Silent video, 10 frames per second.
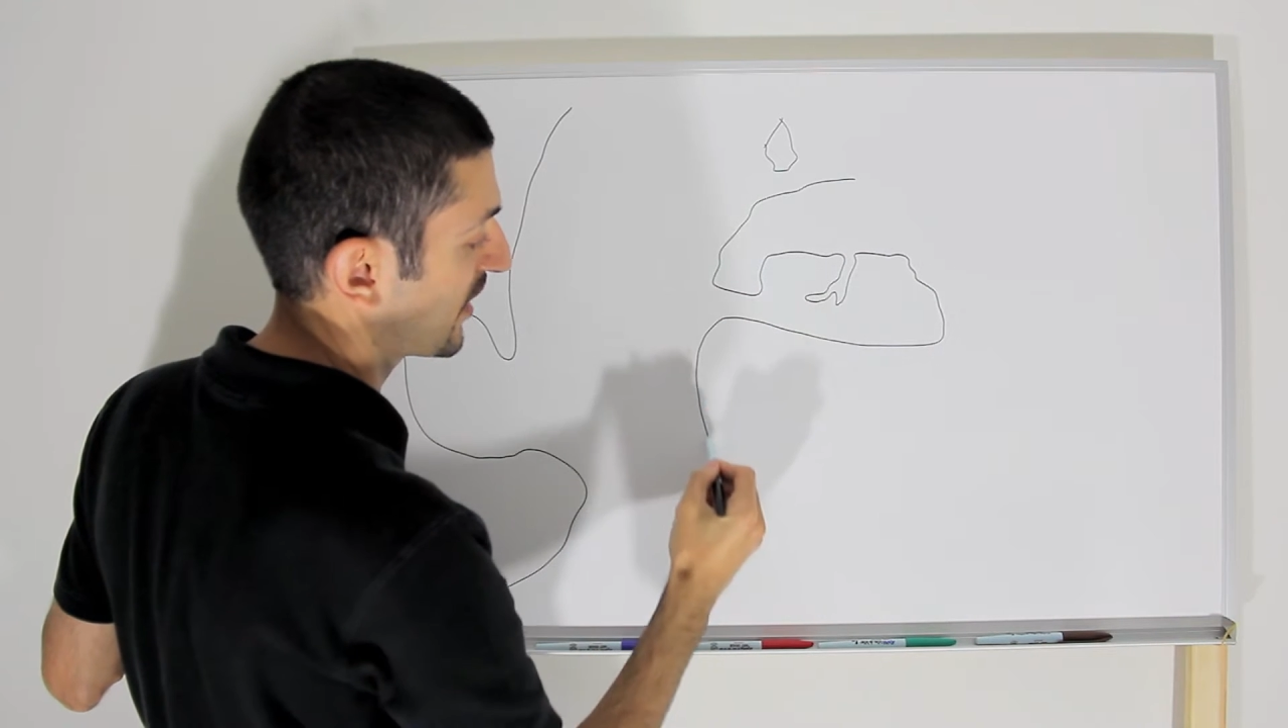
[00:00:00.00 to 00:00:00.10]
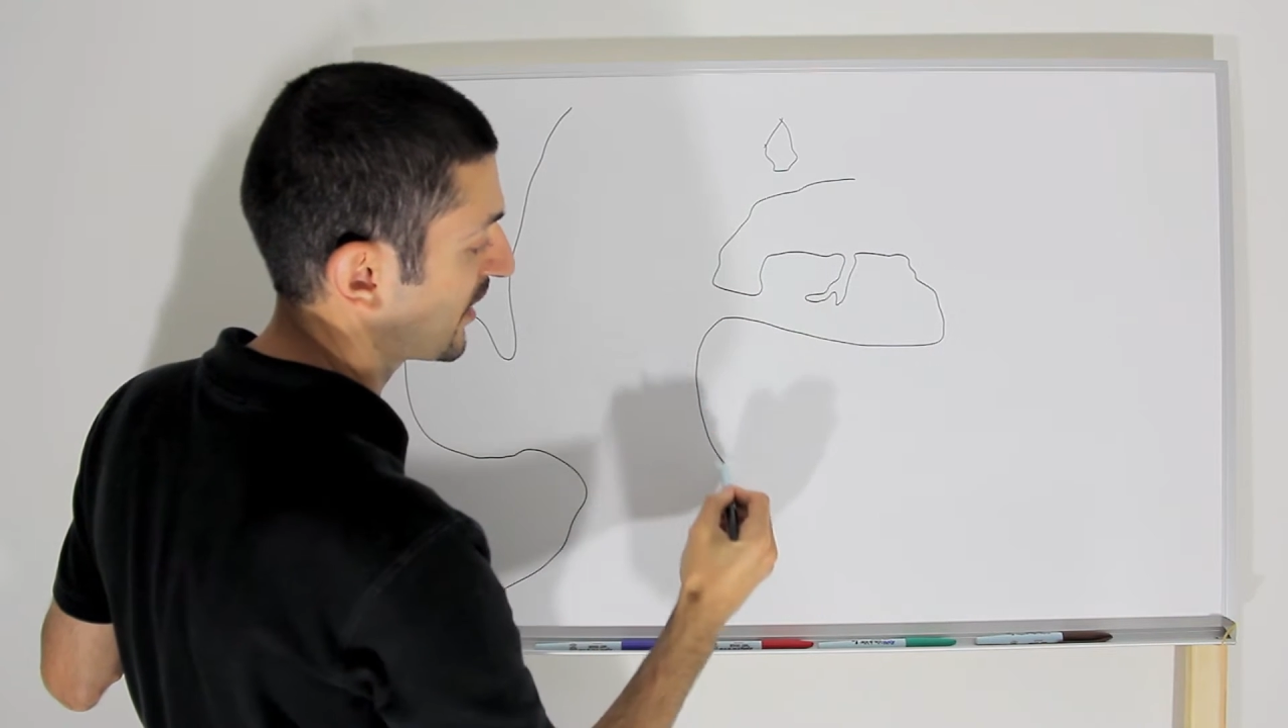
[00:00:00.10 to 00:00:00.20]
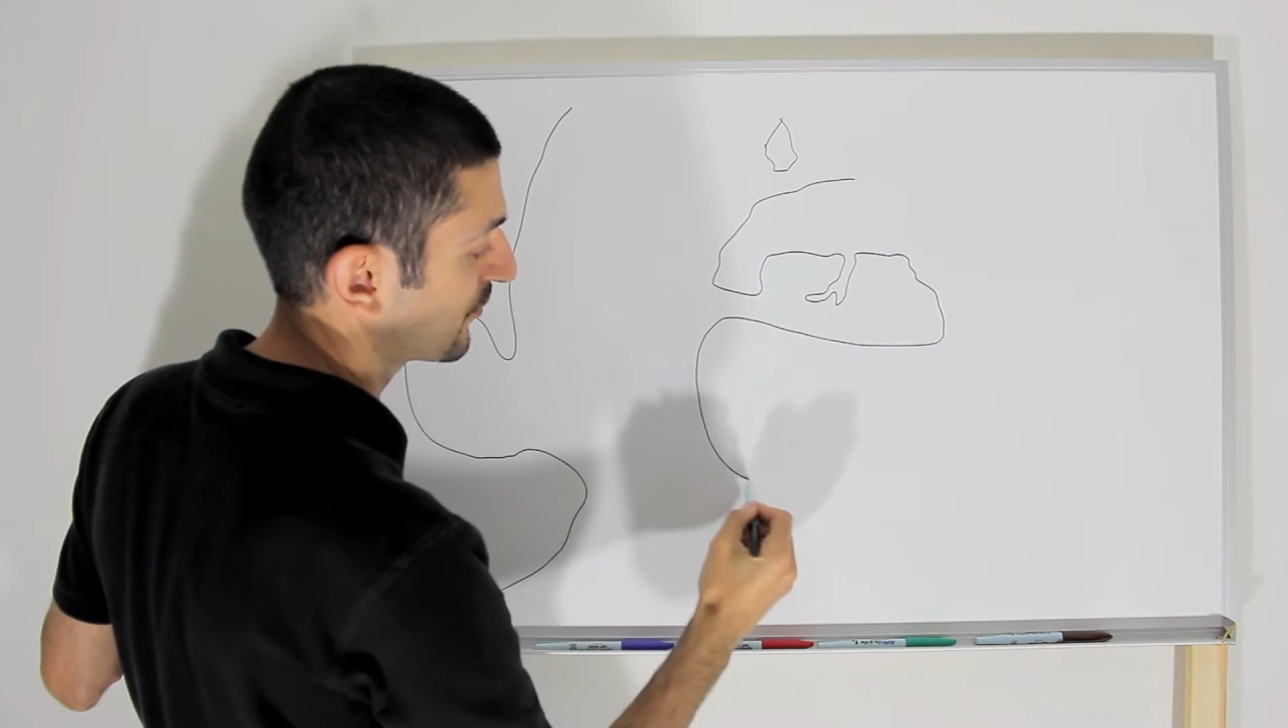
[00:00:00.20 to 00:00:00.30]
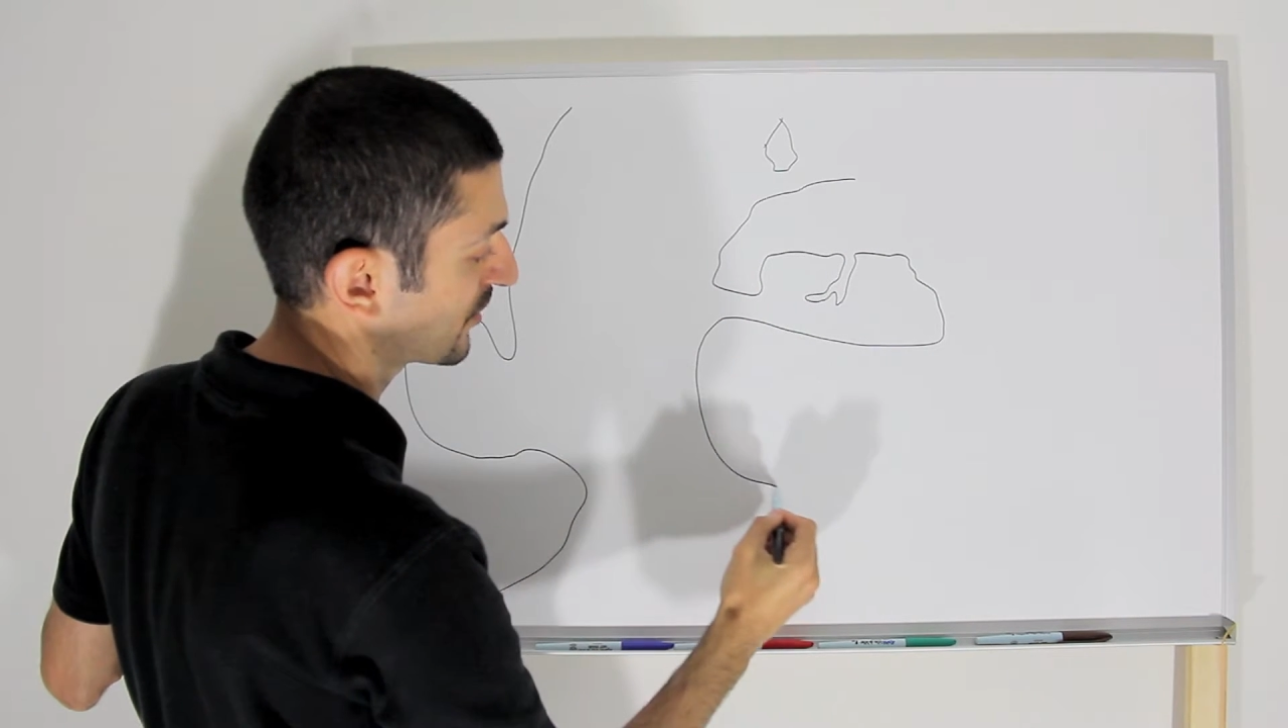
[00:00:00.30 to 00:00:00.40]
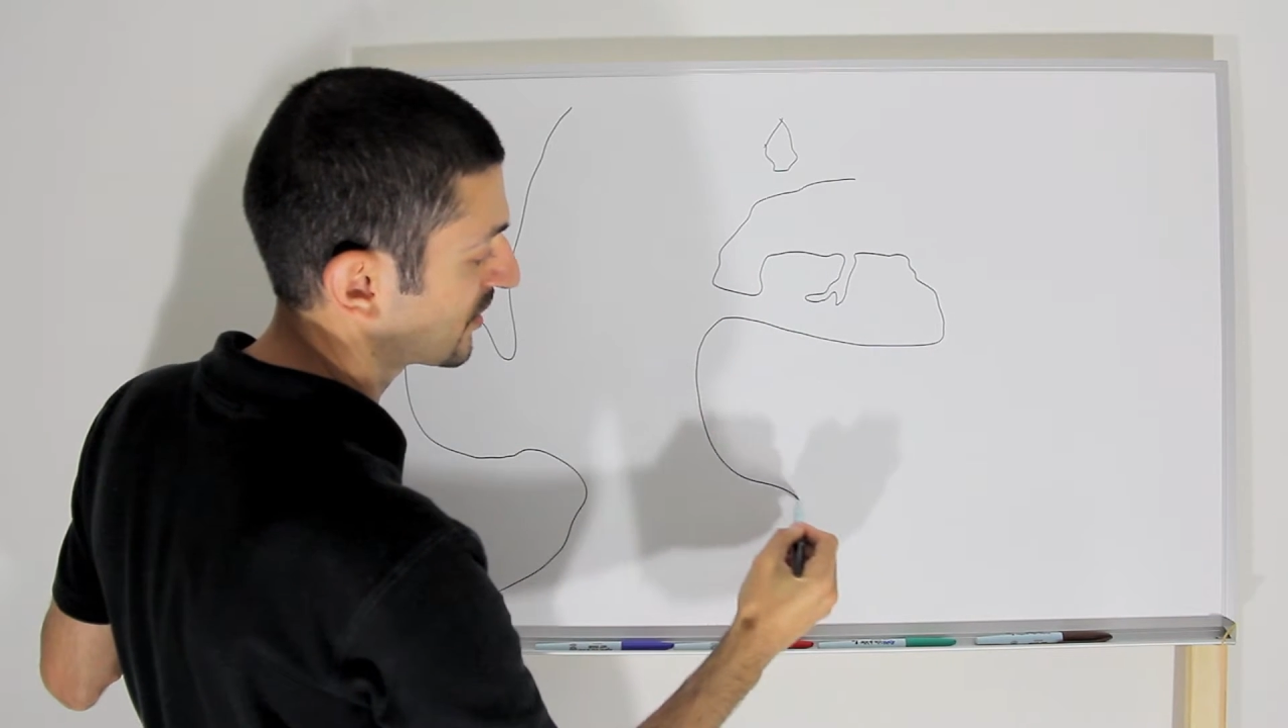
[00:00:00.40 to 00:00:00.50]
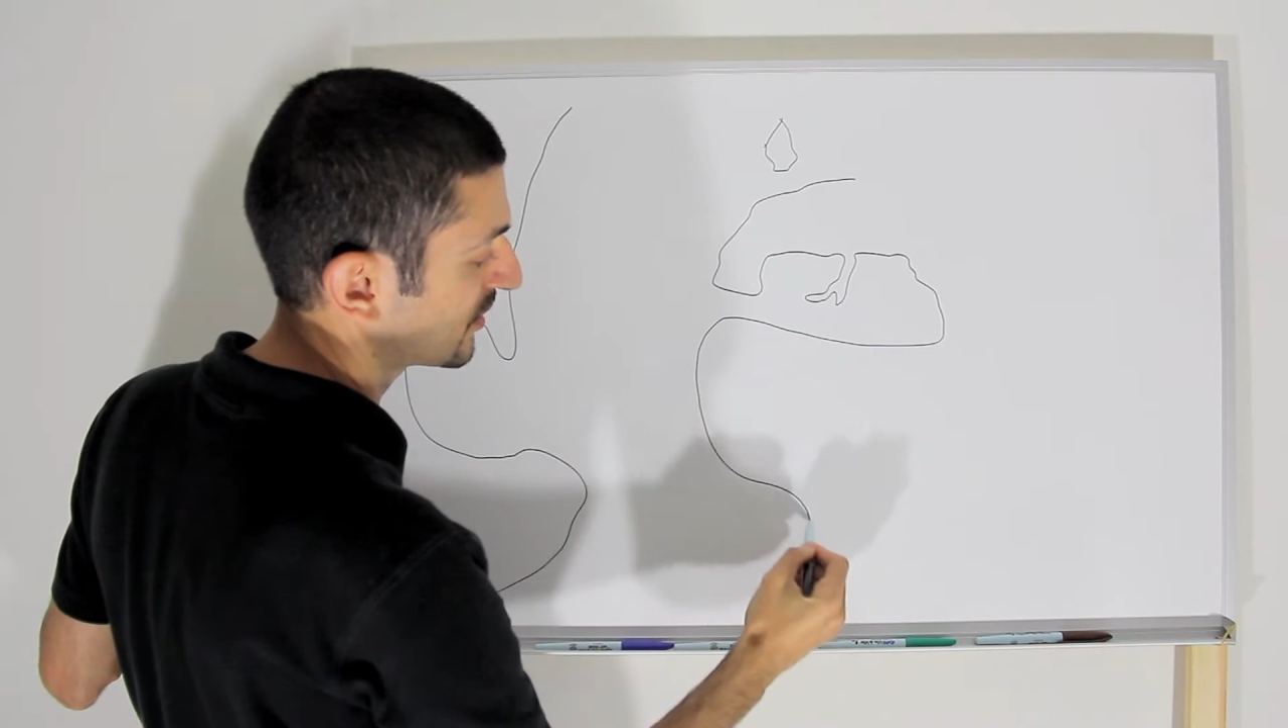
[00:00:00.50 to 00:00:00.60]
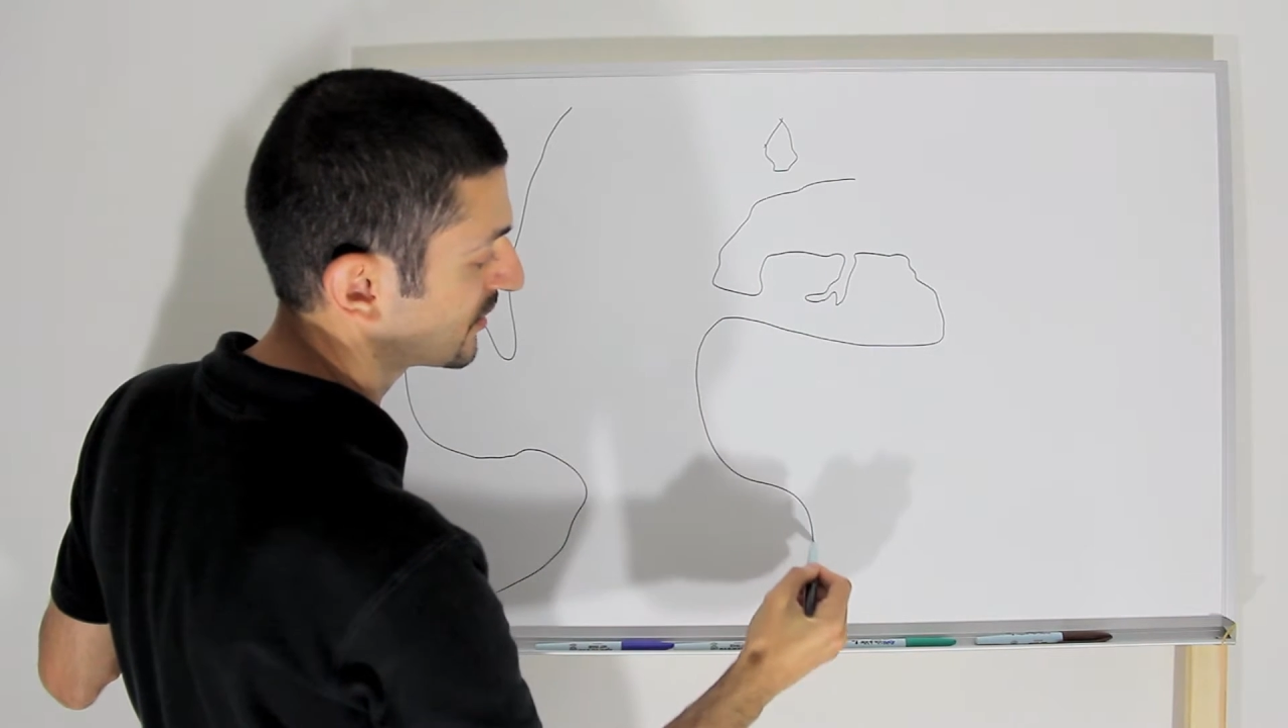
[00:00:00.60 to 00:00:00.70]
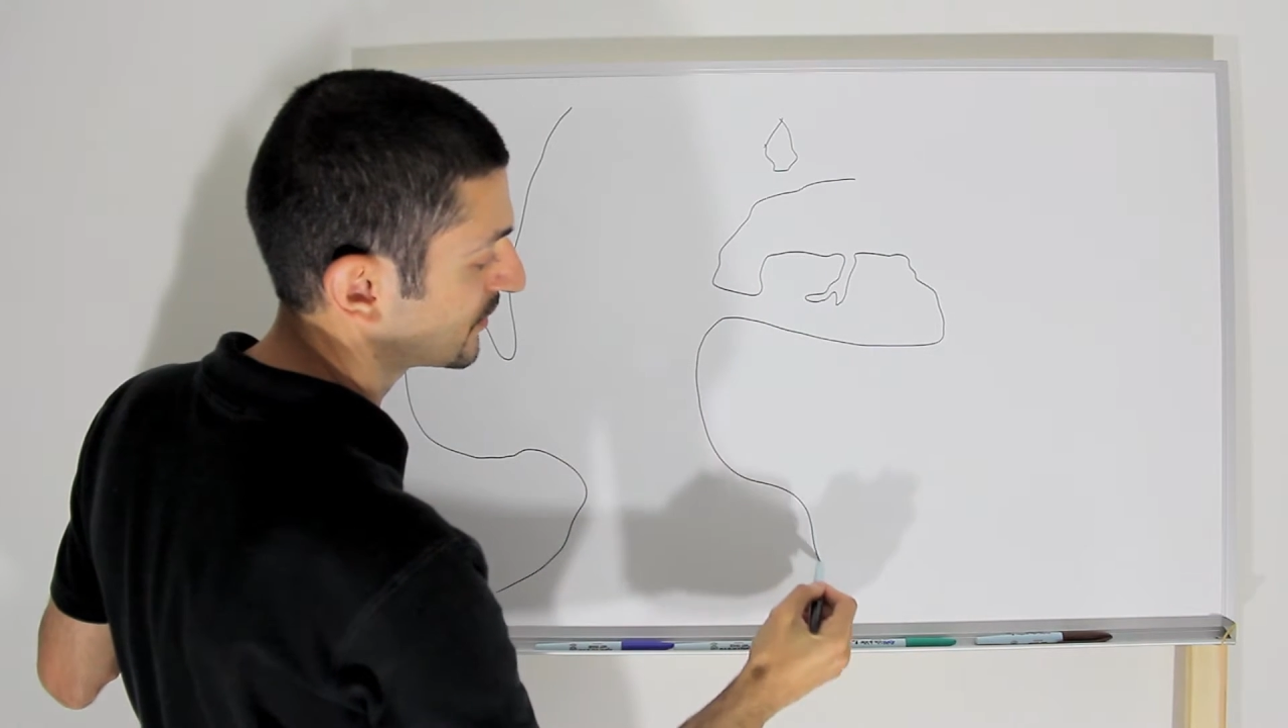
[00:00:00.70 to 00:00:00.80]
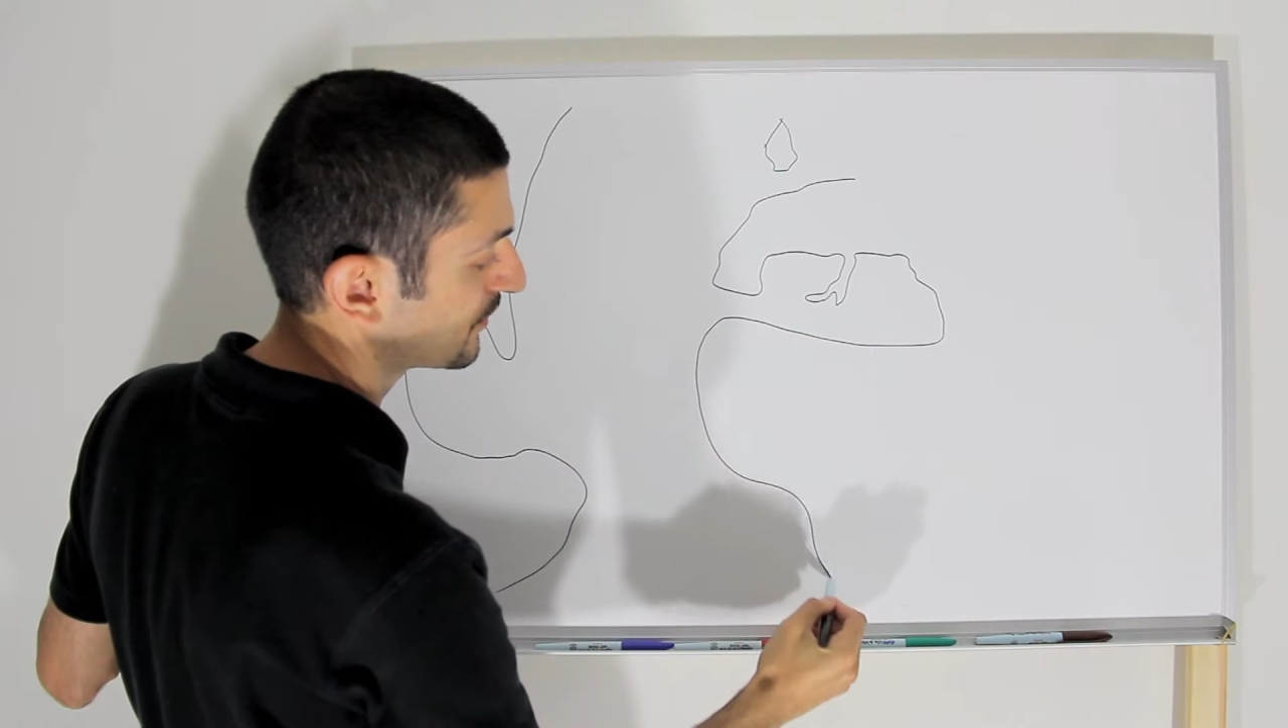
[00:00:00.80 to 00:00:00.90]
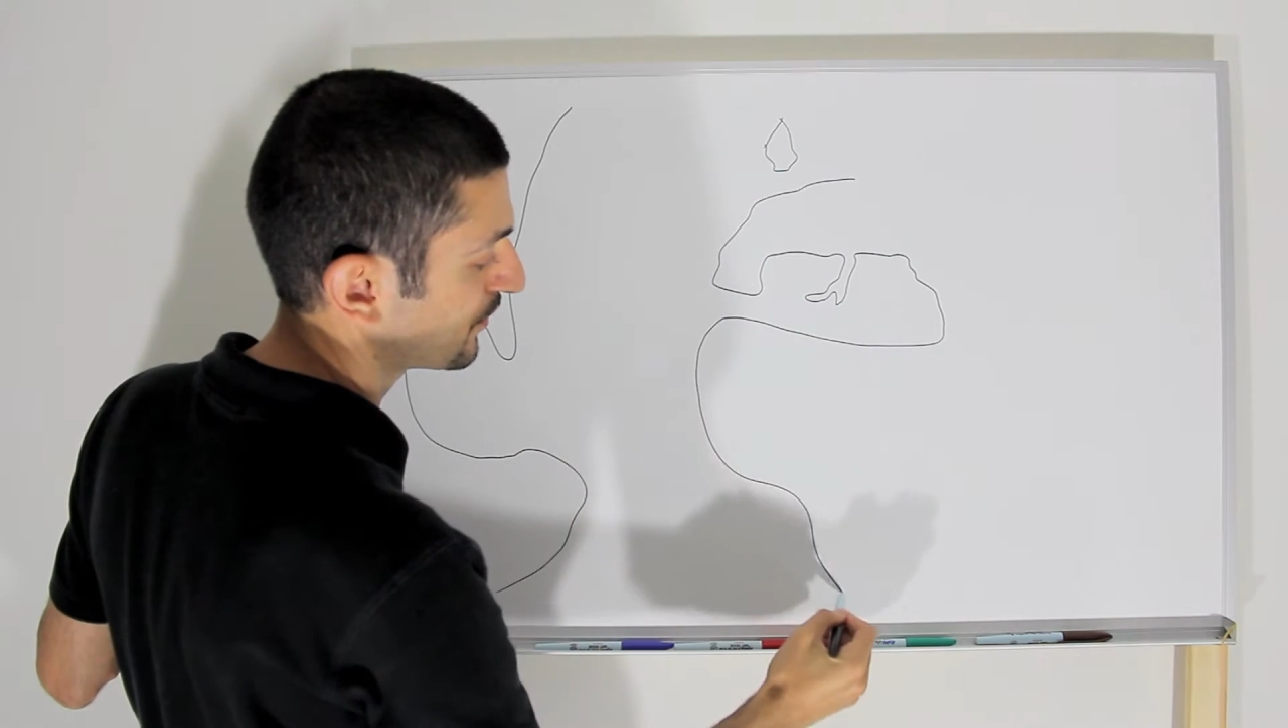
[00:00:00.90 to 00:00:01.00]

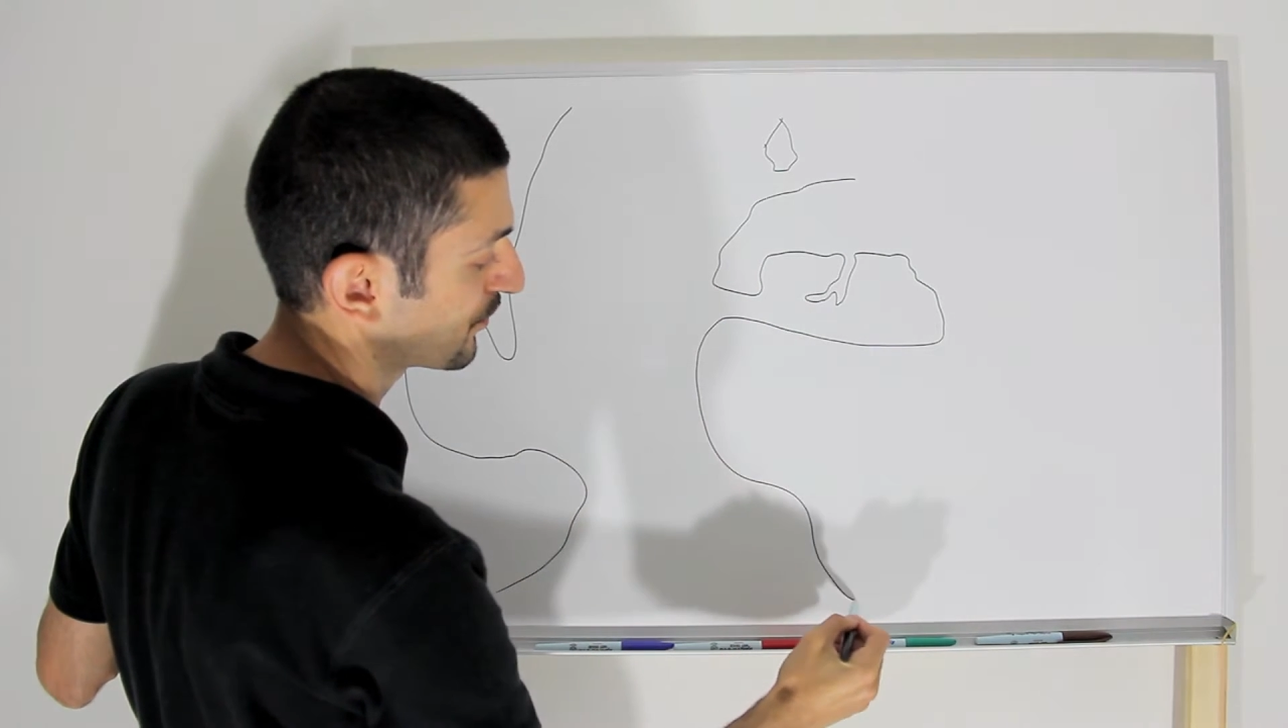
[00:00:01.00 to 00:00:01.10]
Africa.